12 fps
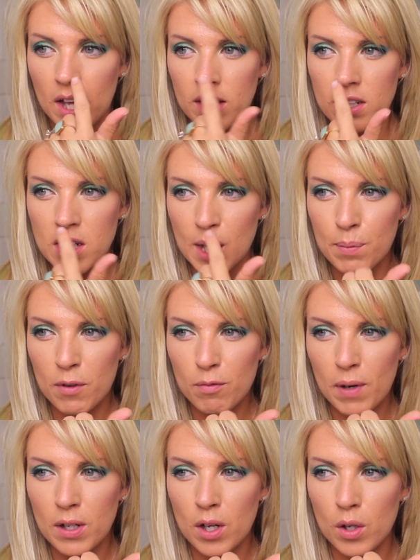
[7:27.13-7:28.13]
the tip of
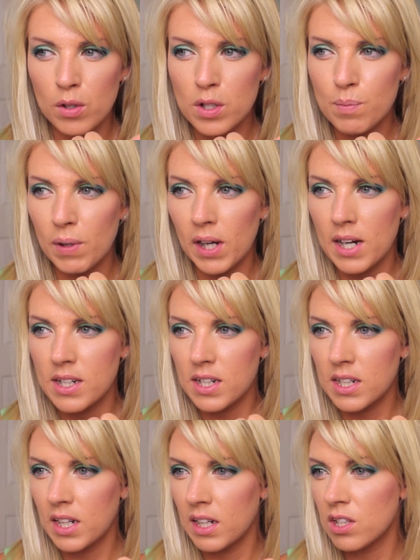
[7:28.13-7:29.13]
my nose, but I
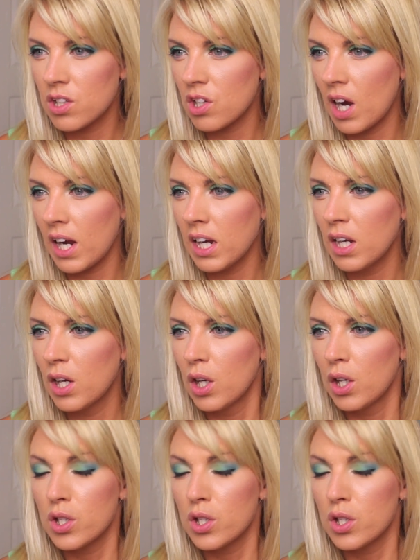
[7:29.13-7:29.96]
did kiss Jay,